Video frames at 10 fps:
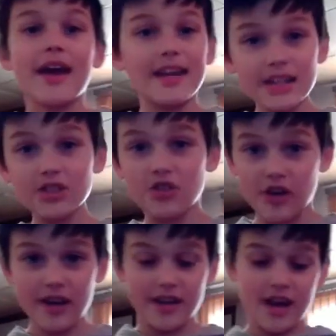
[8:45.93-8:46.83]
And it's
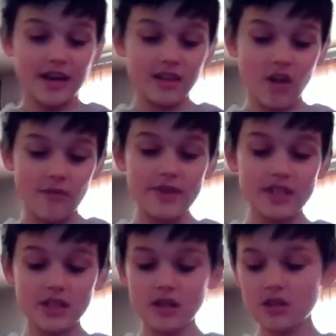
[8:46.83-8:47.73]
great. I love
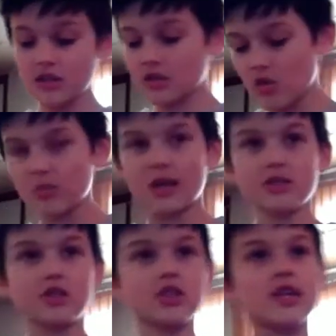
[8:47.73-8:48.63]
this gun so
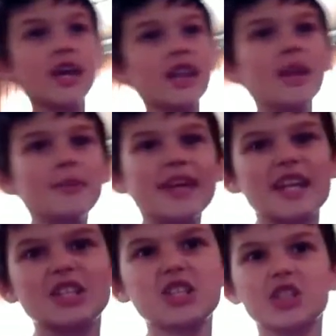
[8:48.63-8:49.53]
much. Let me
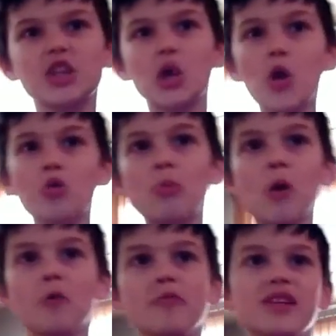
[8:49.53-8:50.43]
get a
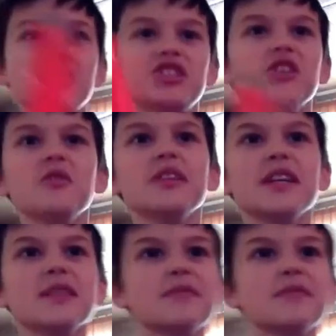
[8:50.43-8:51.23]
slow-mo of me shooting it.